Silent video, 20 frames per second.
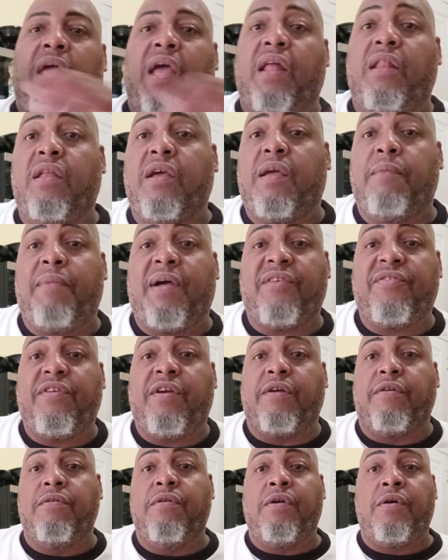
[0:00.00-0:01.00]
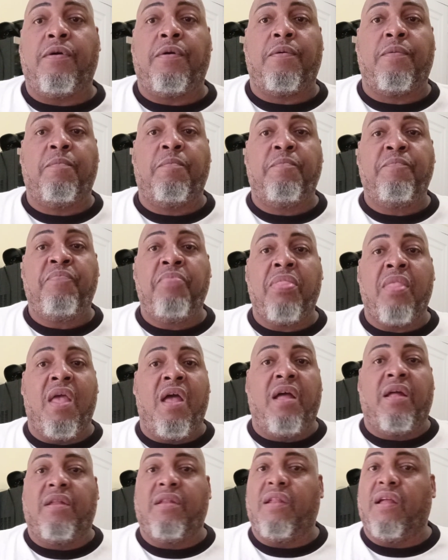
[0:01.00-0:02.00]
And look at my shirt.
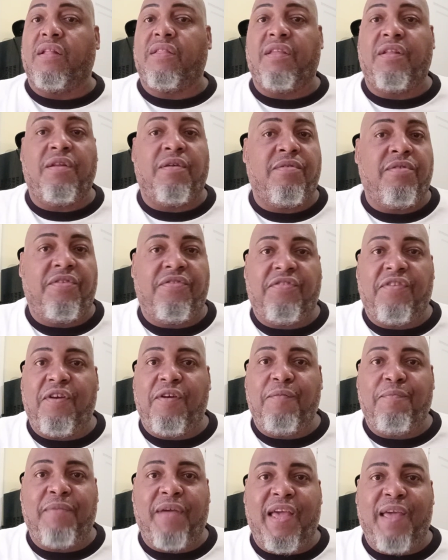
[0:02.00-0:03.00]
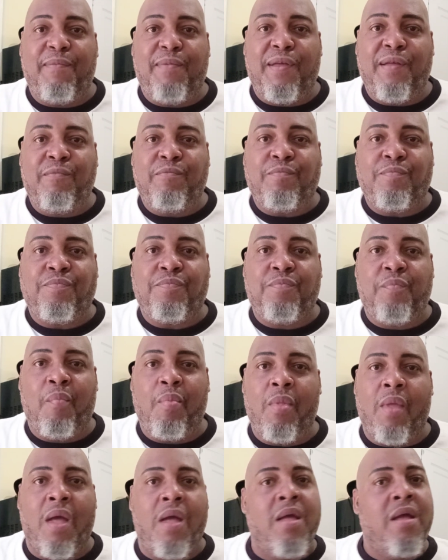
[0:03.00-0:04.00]
Nothing on the shirt, baby.
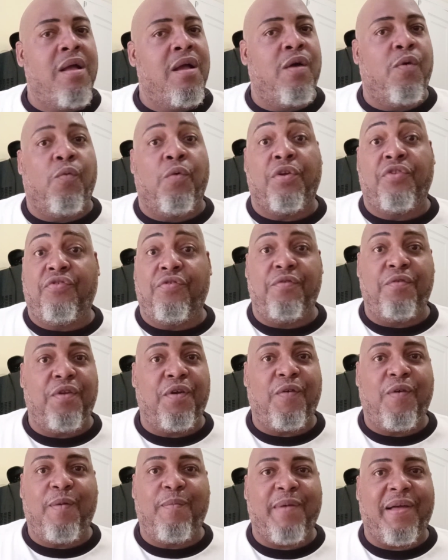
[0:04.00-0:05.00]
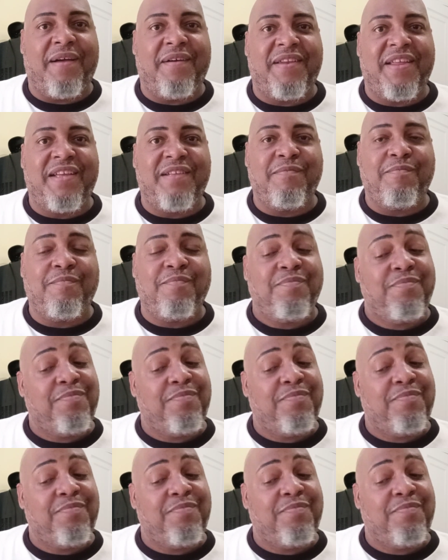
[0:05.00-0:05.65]
What you know about it?